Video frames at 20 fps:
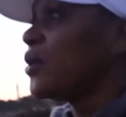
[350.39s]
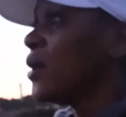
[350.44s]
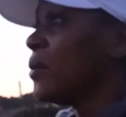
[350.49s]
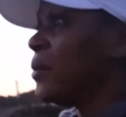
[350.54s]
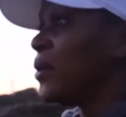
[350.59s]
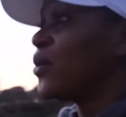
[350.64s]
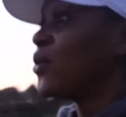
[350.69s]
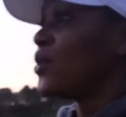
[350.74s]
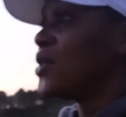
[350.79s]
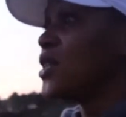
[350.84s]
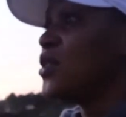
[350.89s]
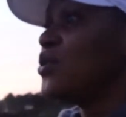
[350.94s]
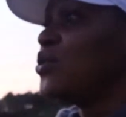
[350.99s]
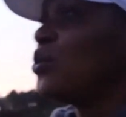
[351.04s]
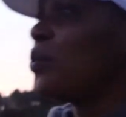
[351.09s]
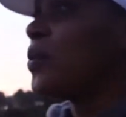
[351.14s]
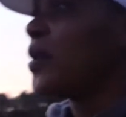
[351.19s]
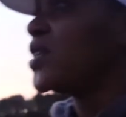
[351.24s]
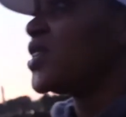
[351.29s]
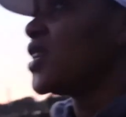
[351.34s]
come across a
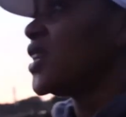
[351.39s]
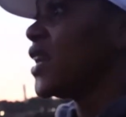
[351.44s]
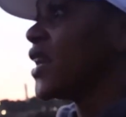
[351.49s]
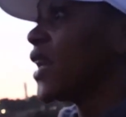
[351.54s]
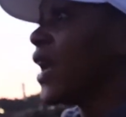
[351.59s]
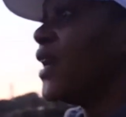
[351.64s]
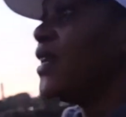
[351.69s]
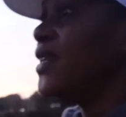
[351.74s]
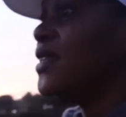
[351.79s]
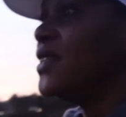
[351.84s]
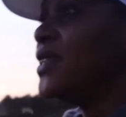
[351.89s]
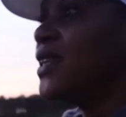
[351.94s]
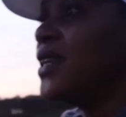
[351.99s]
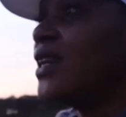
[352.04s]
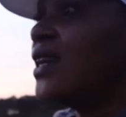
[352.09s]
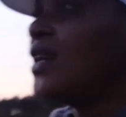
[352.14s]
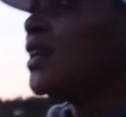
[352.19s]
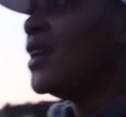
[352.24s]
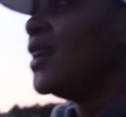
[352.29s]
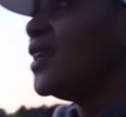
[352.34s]
new person again.
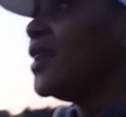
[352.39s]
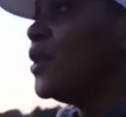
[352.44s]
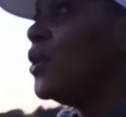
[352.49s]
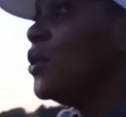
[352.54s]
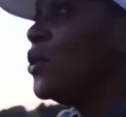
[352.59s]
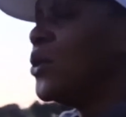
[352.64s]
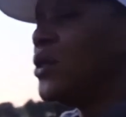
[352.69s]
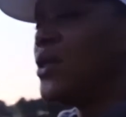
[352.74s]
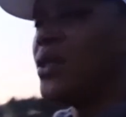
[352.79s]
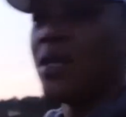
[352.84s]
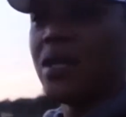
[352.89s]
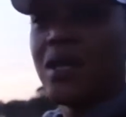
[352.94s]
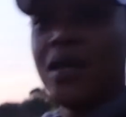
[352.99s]
Lord.